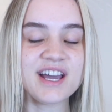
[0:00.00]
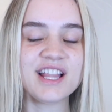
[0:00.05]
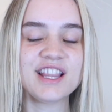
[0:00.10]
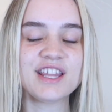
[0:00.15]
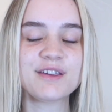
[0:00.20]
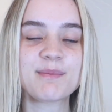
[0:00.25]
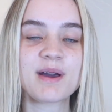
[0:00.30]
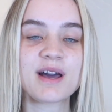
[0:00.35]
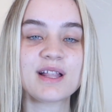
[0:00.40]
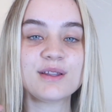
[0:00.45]

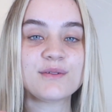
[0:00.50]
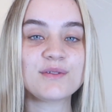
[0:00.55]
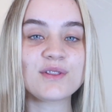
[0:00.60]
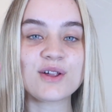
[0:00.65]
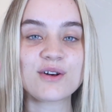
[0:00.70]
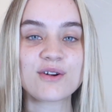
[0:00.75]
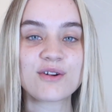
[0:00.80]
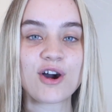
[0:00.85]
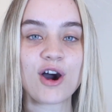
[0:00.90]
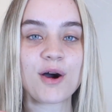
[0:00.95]
Leave me a lovely
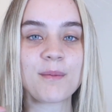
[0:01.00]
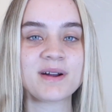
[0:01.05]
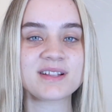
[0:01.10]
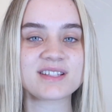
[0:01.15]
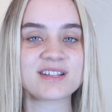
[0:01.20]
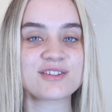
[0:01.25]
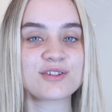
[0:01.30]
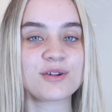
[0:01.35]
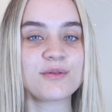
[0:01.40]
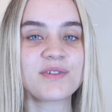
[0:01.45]
little
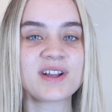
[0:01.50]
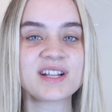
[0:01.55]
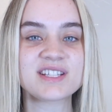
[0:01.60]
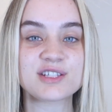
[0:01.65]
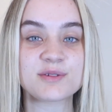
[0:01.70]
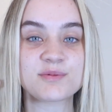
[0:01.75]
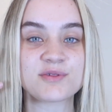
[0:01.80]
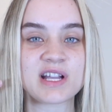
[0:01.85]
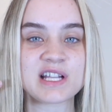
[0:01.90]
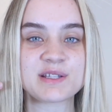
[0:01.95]
comment and don't forget to
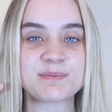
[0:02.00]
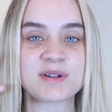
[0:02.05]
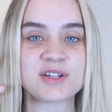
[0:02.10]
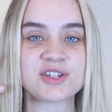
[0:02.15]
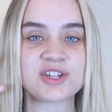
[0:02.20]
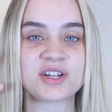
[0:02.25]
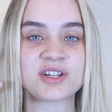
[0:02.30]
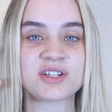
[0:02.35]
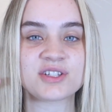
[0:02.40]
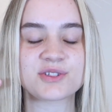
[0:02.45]
subscribe to my
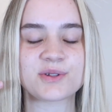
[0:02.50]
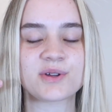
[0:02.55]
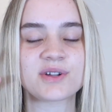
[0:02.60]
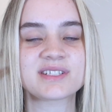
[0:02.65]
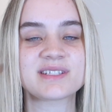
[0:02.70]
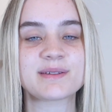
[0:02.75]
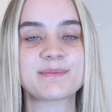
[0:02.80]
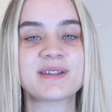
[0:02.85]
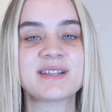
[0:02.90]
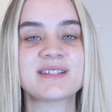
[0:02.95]
channel as well
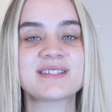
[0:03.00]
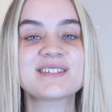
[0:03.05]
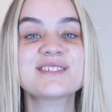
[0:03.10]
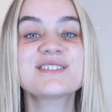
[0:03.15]
because it means